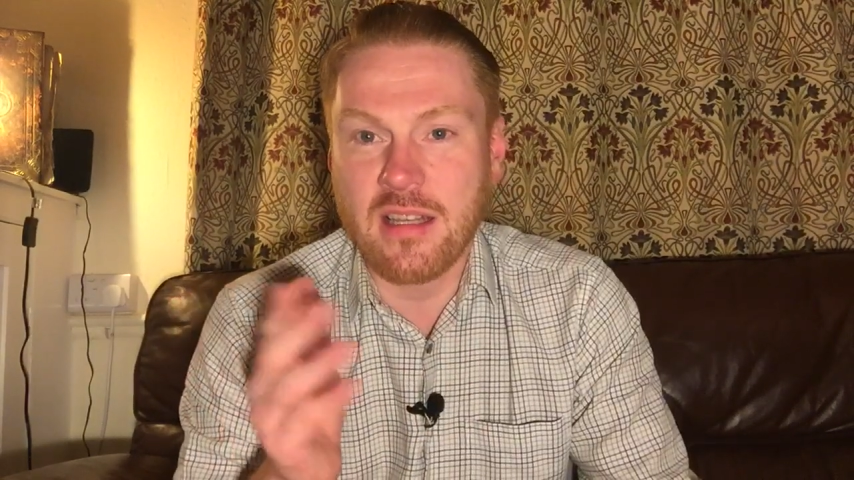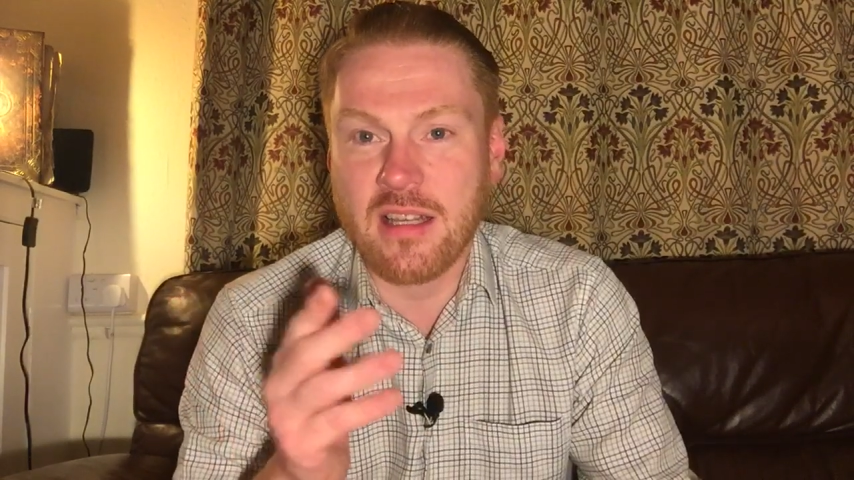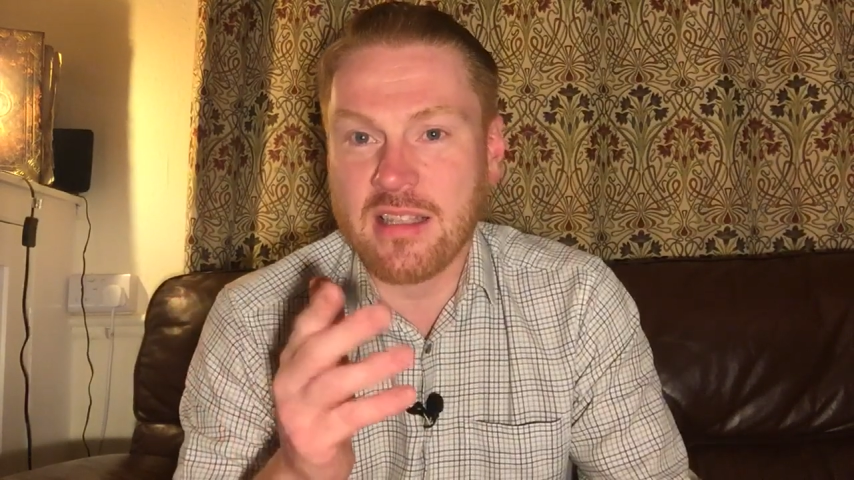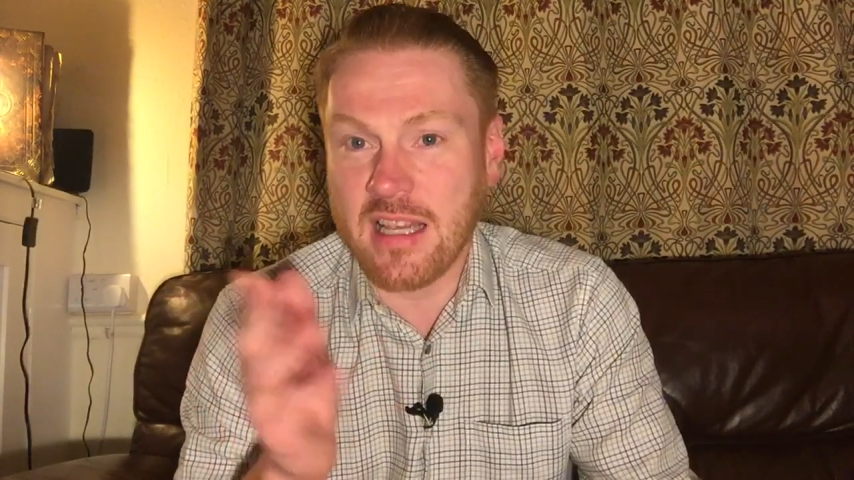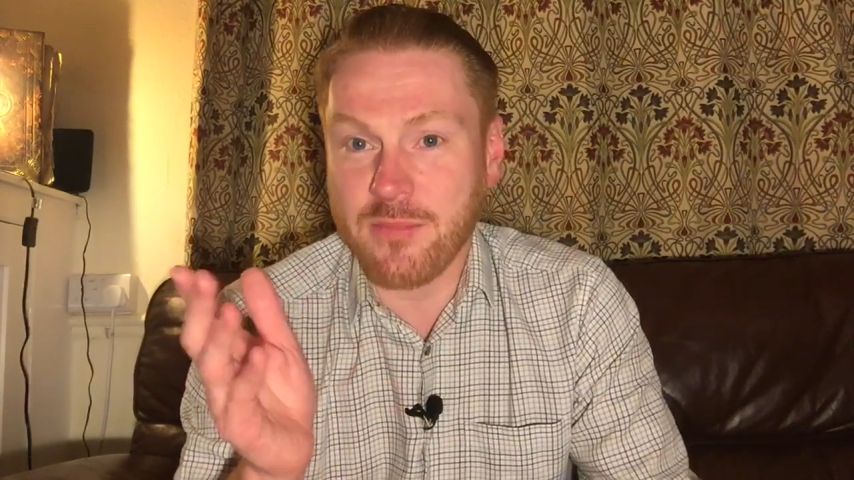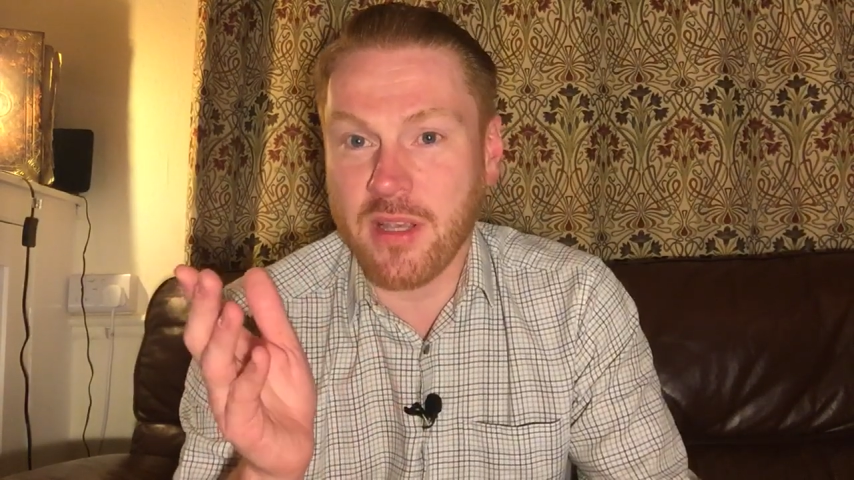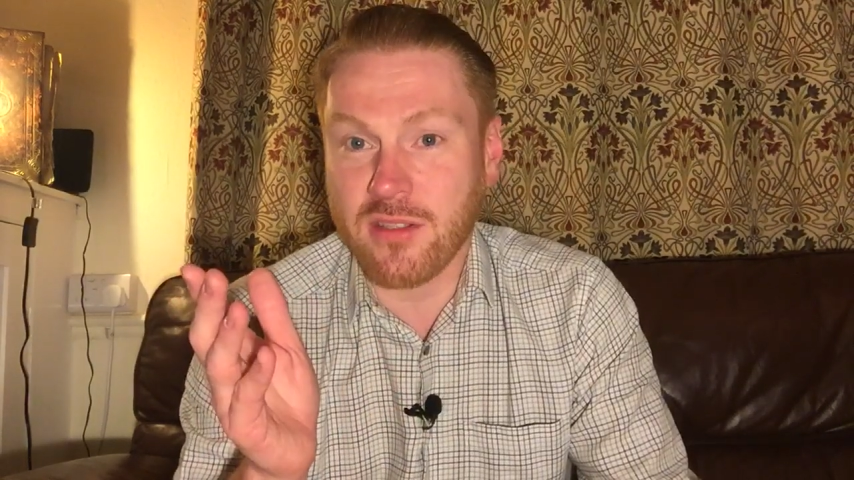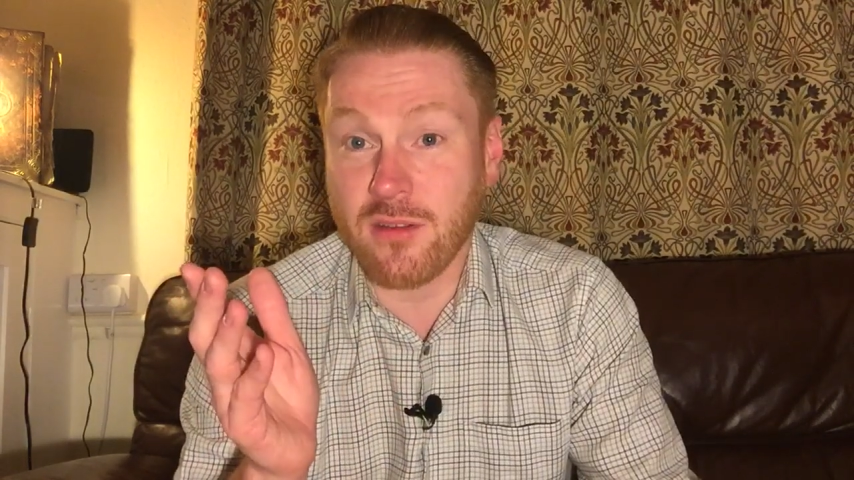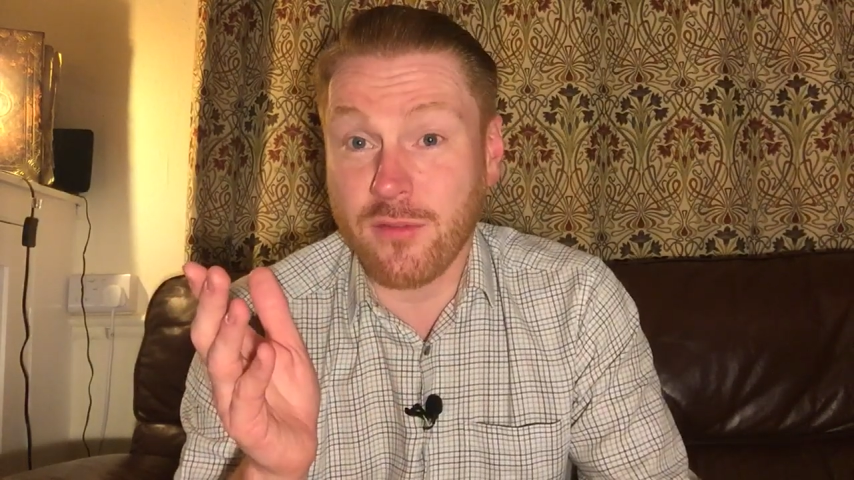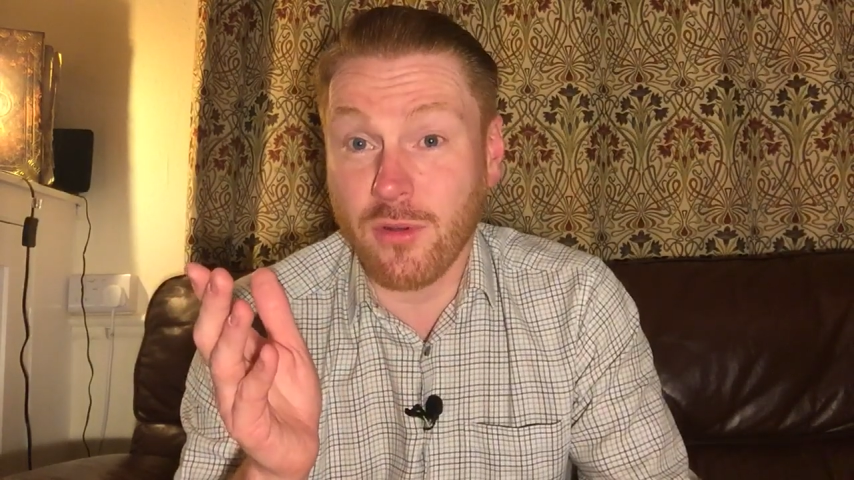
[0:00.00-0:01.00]
there's
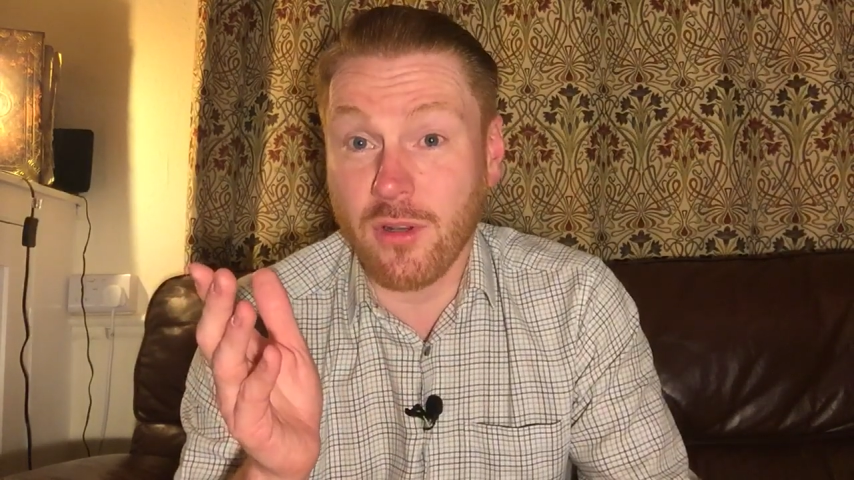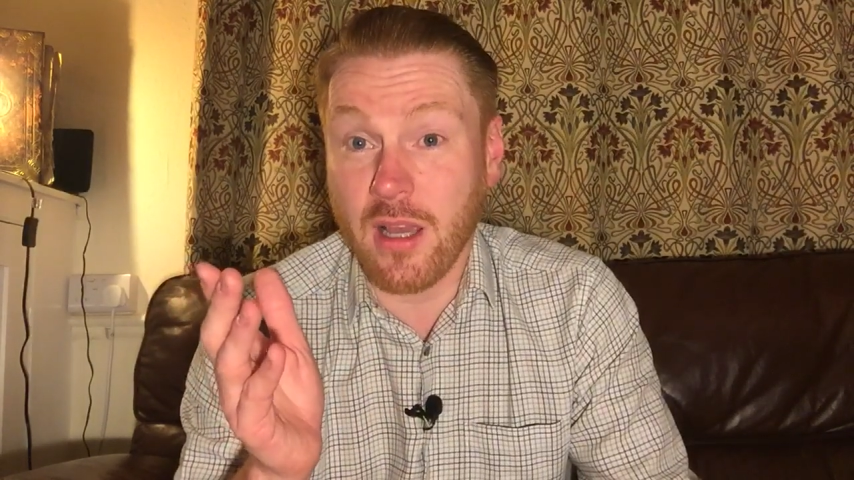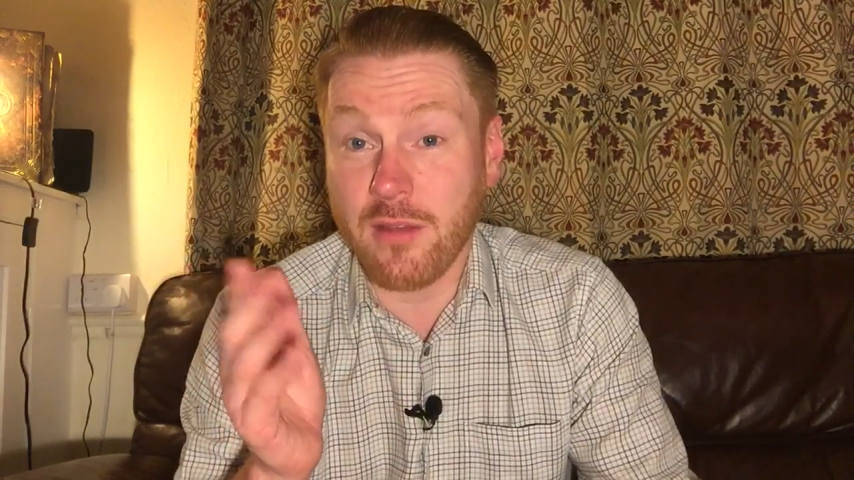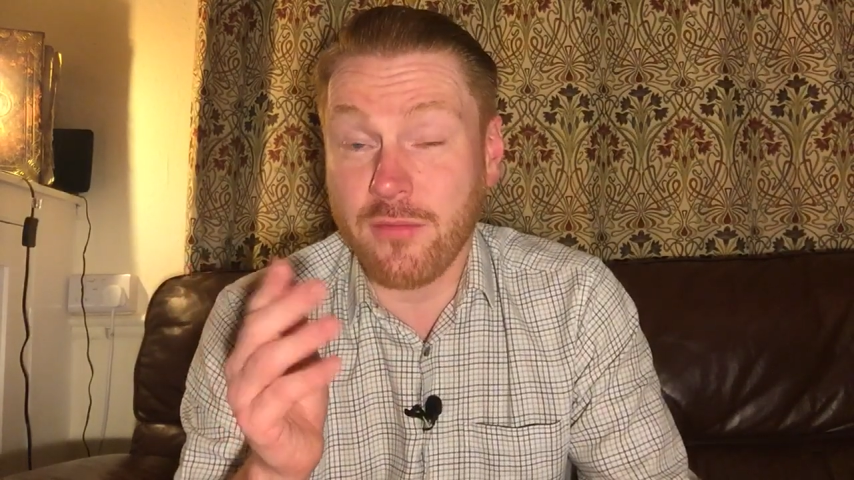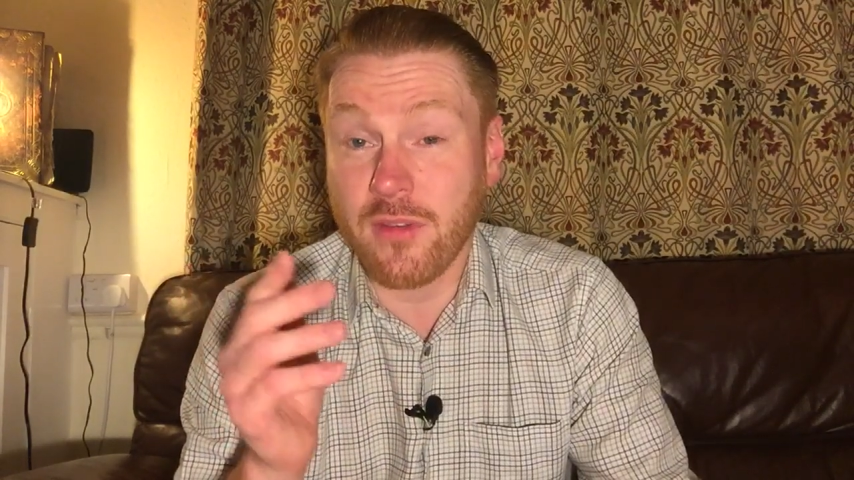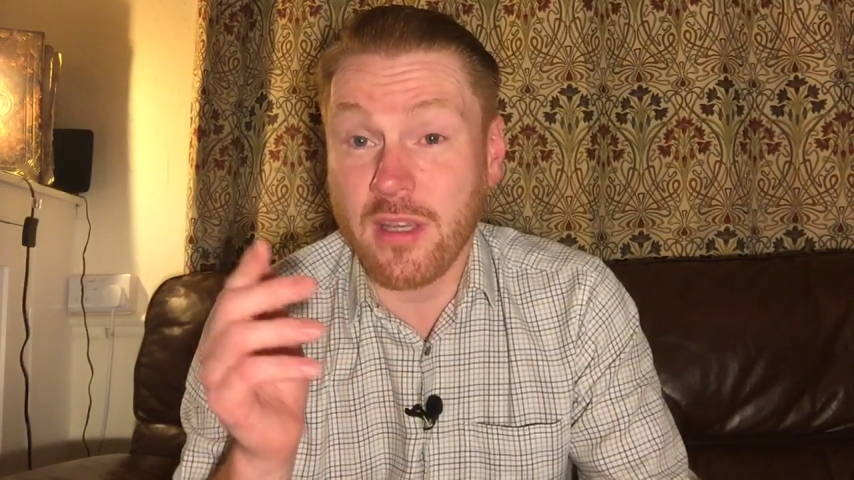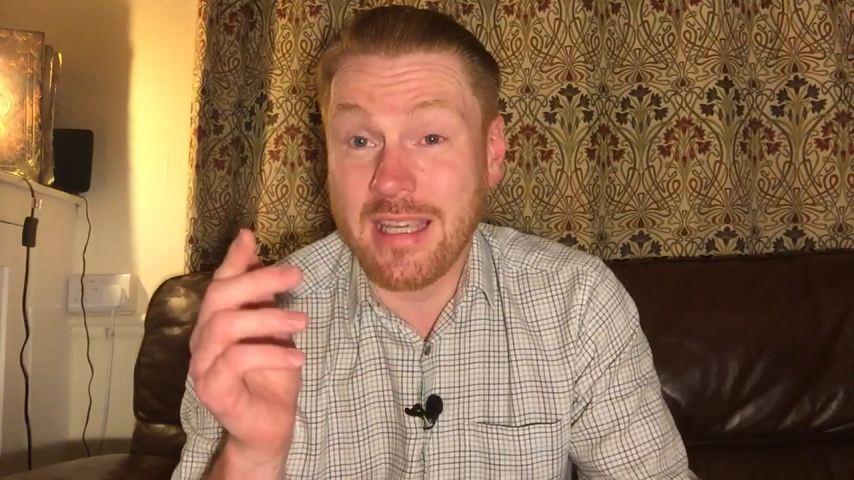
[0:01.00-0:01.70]
aspects of your life